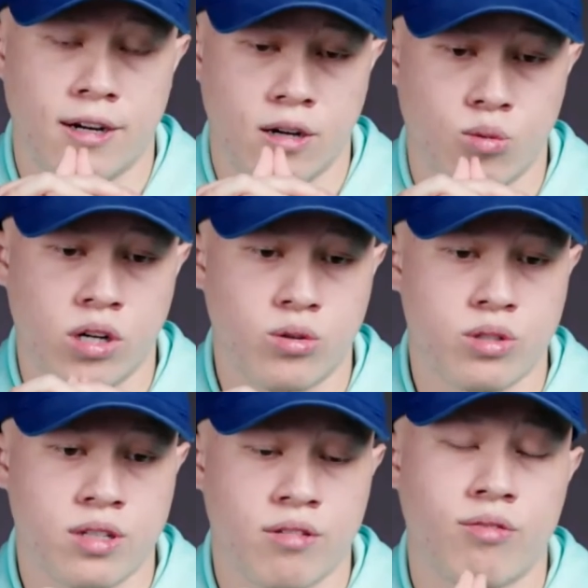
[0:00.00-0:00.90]
One
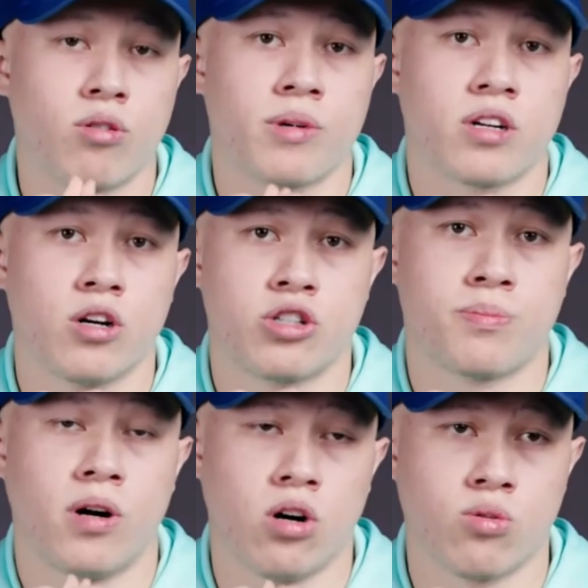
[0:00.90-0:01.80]
was with former
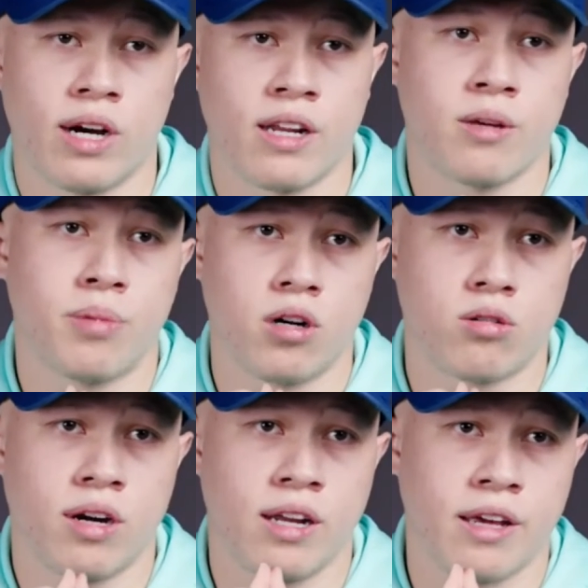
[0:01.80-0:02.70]
coach Paul Riley. Paul
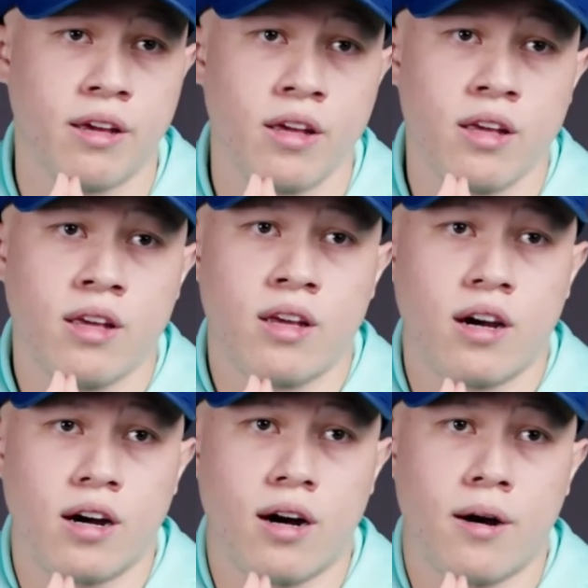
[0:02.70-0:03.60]
Riley
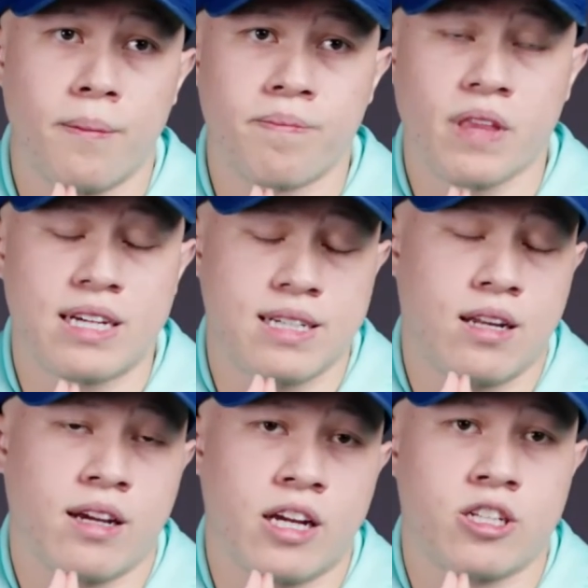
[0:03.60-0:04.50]
has
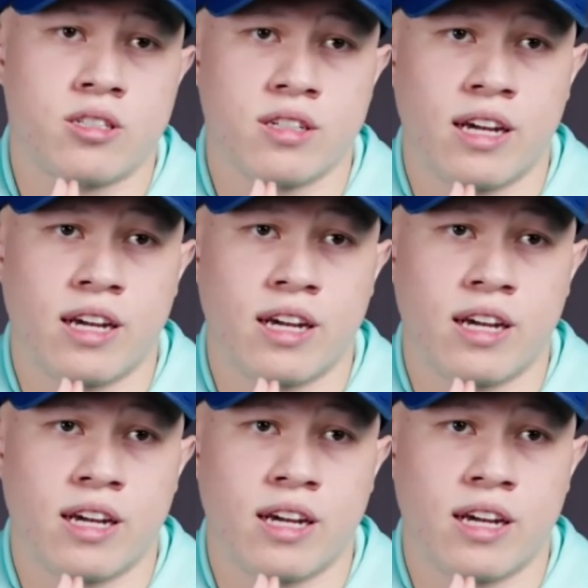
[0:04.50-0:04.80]
allegations